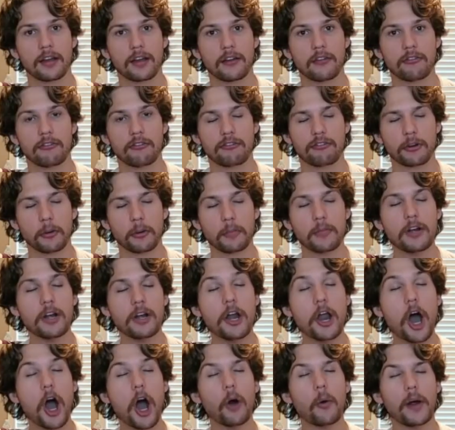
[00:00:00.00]
from
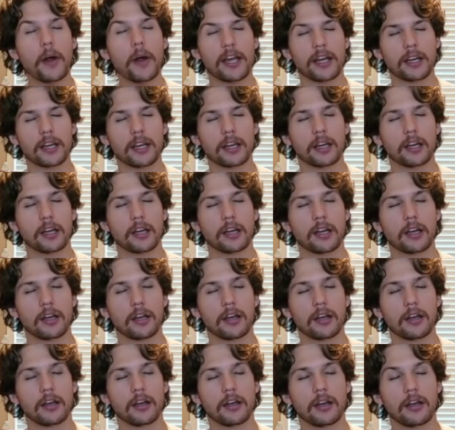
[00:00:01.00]
knowing
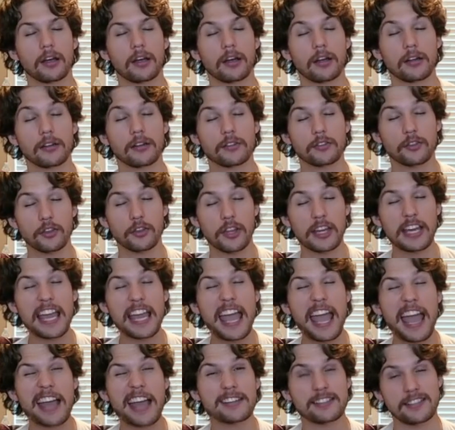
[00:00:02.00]
the
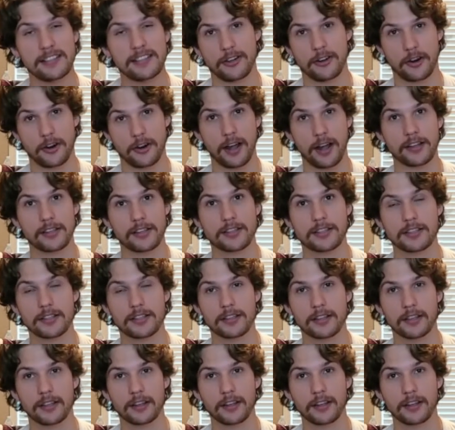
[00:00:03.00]
Antichrist.